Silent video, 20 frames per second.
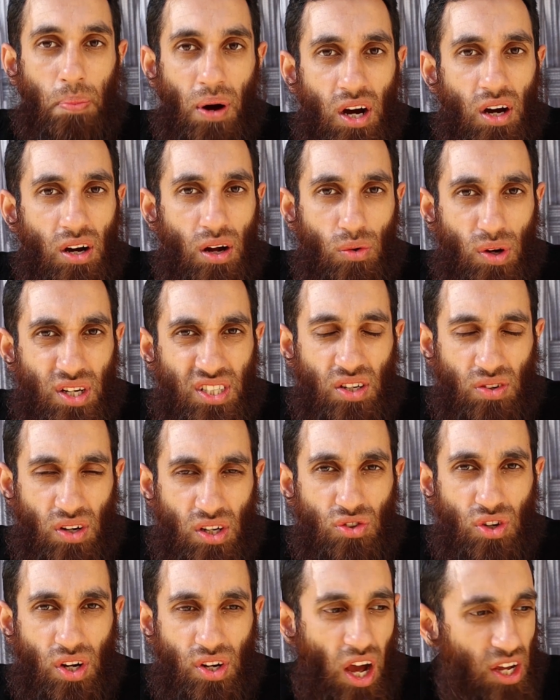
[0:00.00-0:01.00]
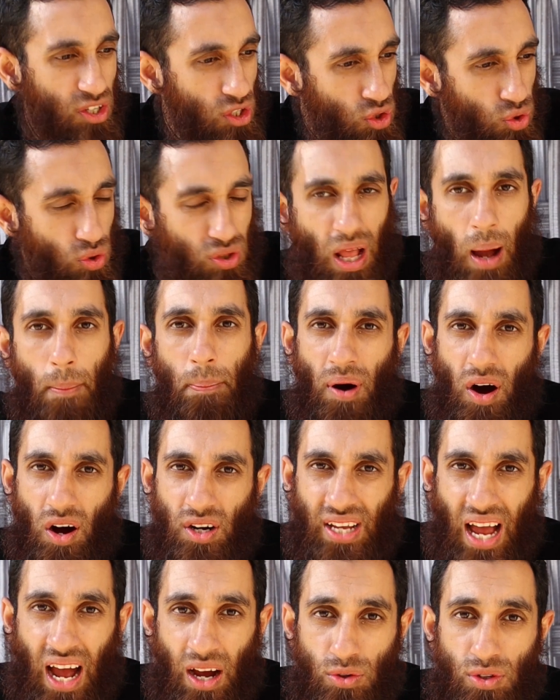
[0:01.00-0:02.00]
Al-Baqarah, verse 109. You took that
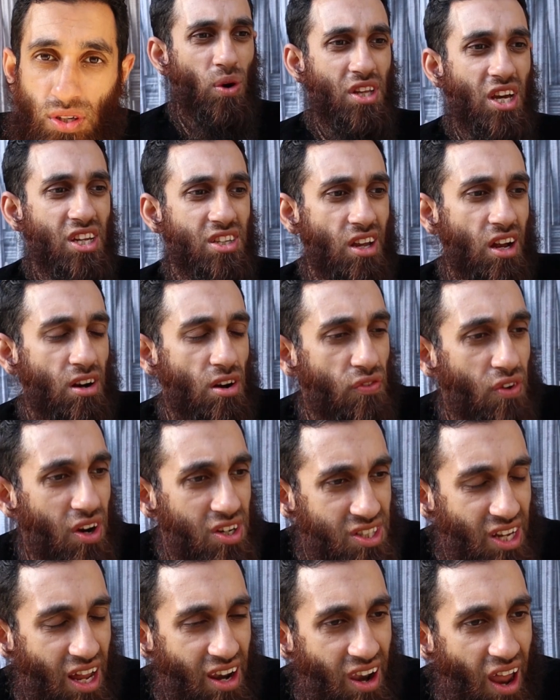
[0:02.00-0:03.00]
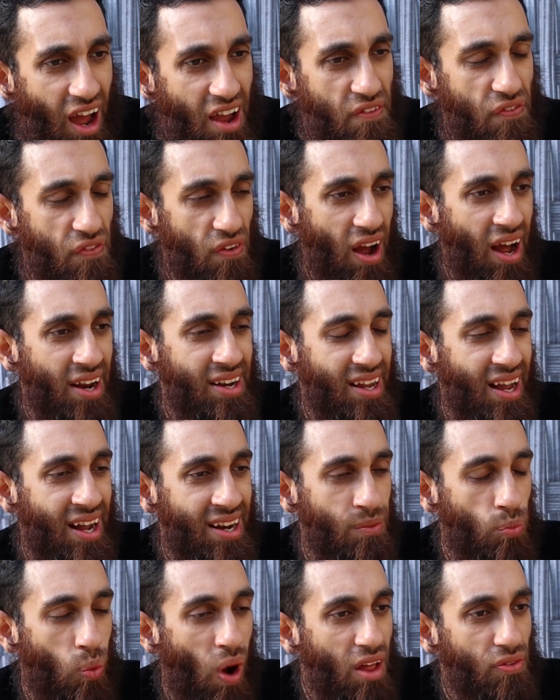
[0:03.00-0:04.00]
part out. But they sacrificed their life
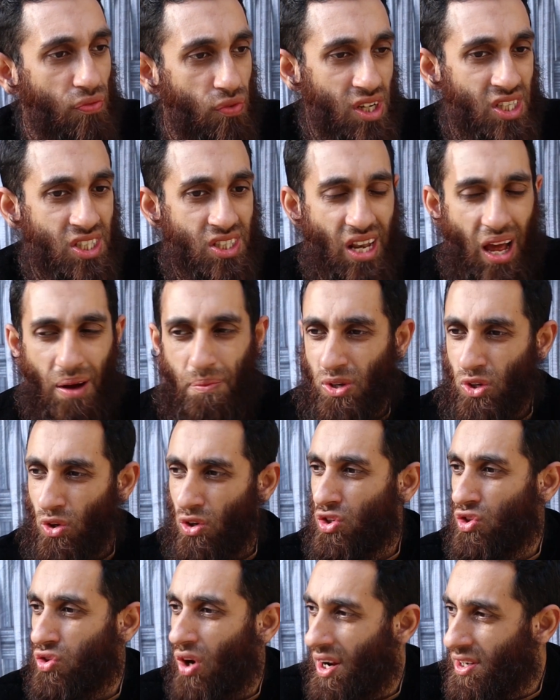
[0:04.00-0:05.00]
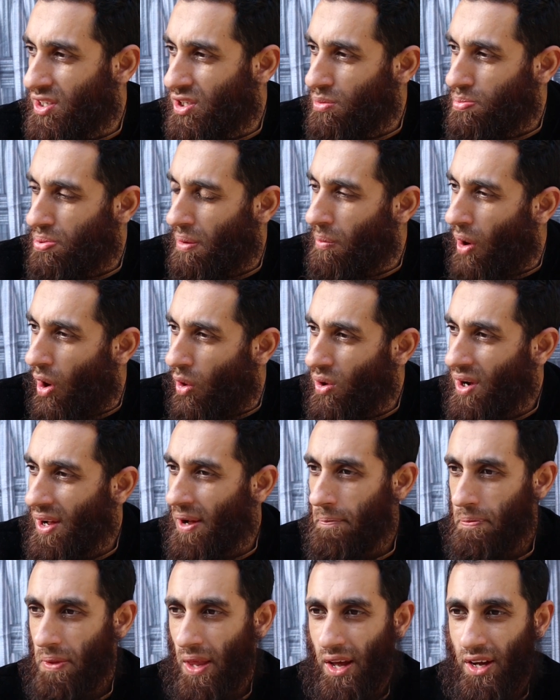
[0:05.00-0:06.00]
and wealth for Islam, and you're trying to promote,
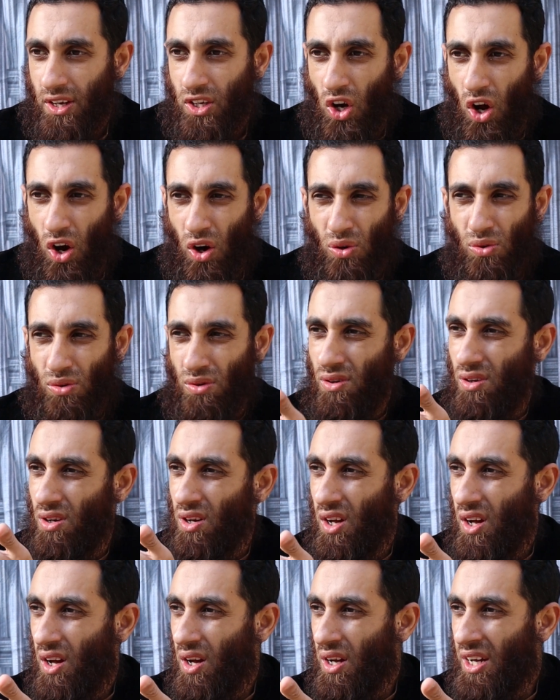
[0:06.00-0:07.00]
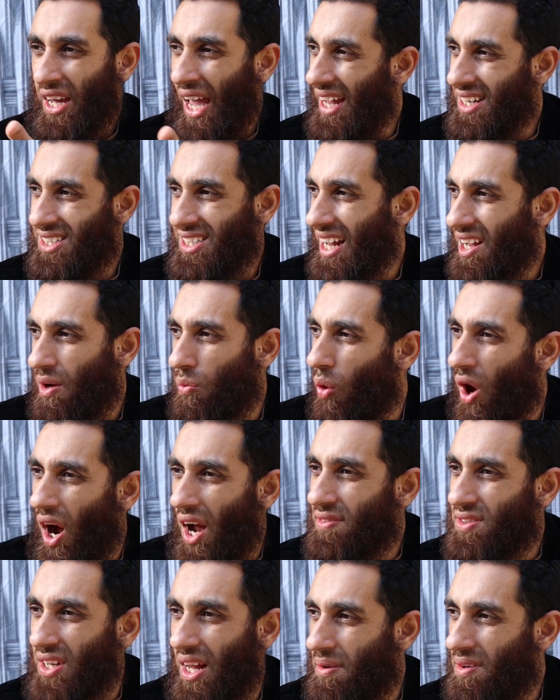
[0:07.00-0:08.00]
you know, getting second
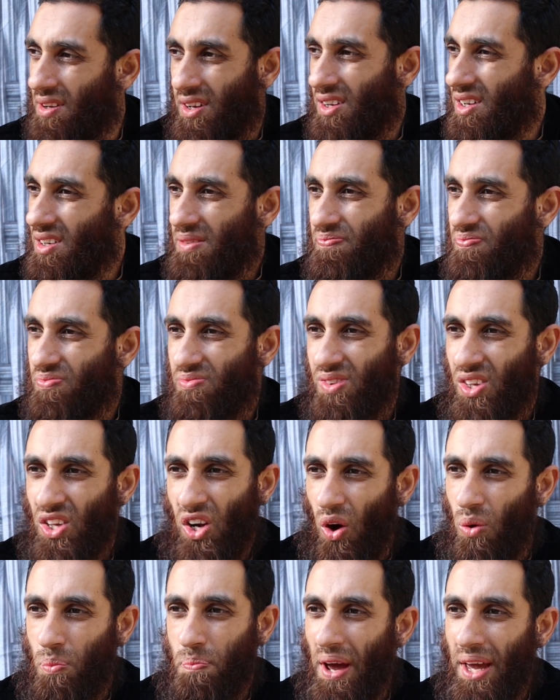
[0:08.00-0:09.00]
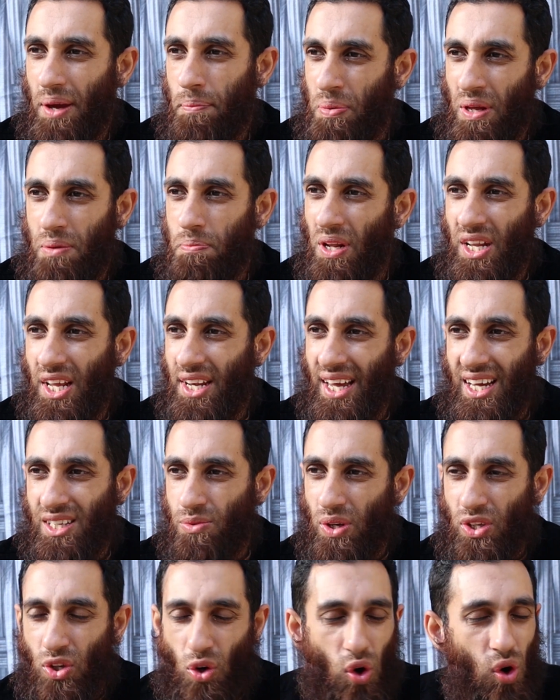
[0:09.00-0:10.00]
wives and, you know, being millionaires
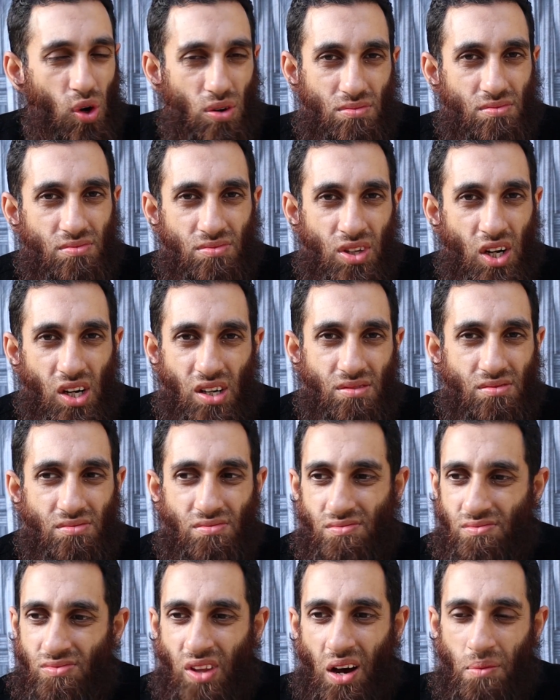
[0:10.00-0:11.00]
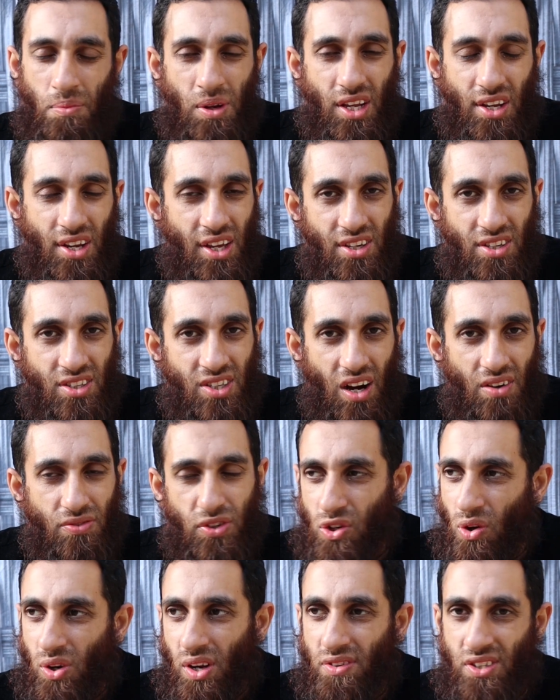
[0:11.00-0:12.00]
when you're, you know, not a millionaire yourself.
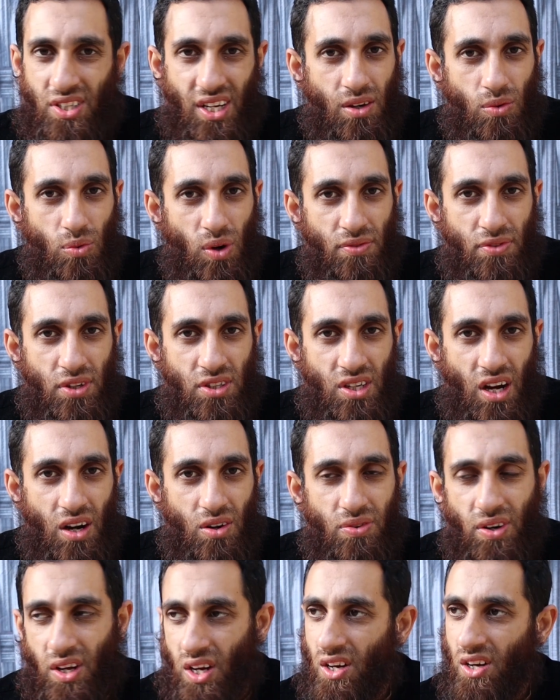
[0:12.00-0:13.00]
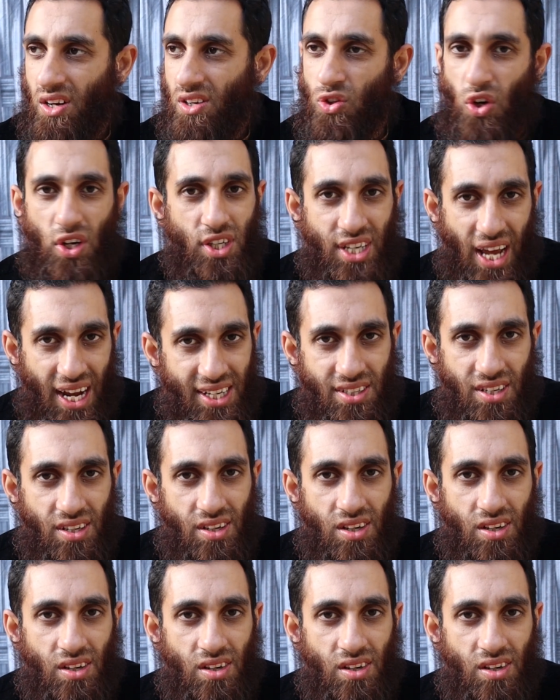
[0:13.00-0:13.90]
You don't have a second wife yourself. You're in debt.